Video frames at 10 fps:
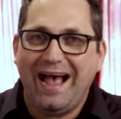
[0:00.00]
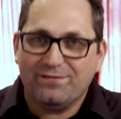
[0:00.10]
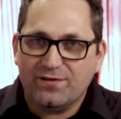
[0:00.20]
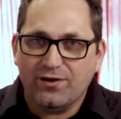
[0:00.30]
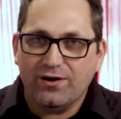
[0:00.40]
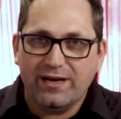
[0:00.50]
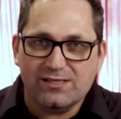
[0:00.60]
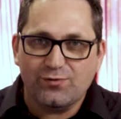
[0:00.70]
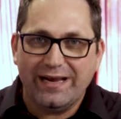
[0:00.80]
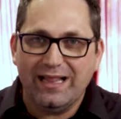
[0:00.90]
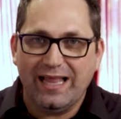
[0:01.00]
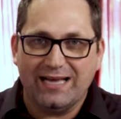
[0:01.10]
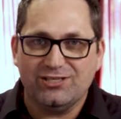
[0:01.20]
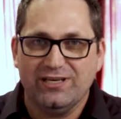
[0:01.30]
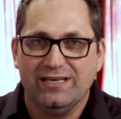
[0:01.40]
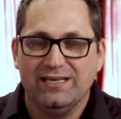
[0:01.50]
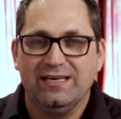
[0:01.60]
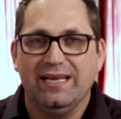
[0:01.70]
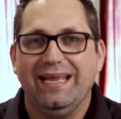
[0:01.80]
after his re-election,